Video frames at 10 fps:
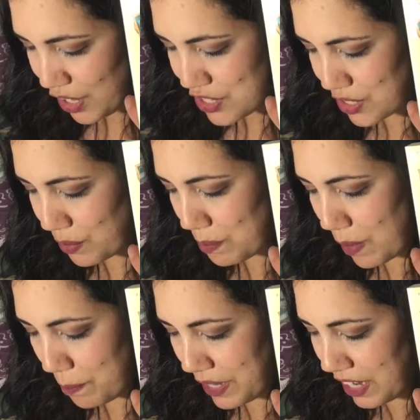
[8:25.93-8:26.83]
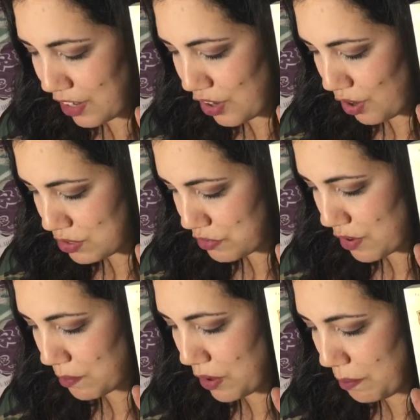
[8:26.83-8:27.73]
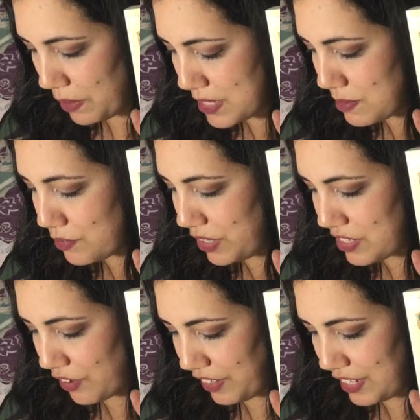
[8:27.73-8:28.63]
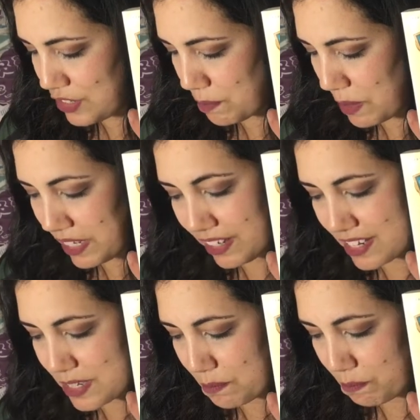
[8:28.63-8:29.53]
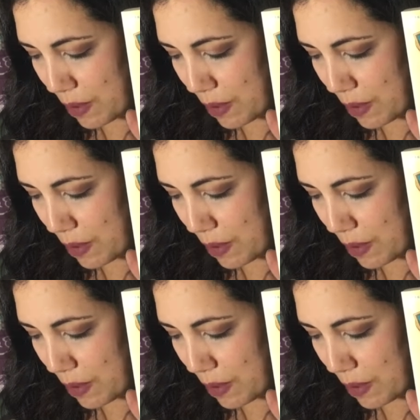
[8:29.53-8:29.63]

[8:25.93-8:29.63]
So when Poppy goes from complacent retiree to penniless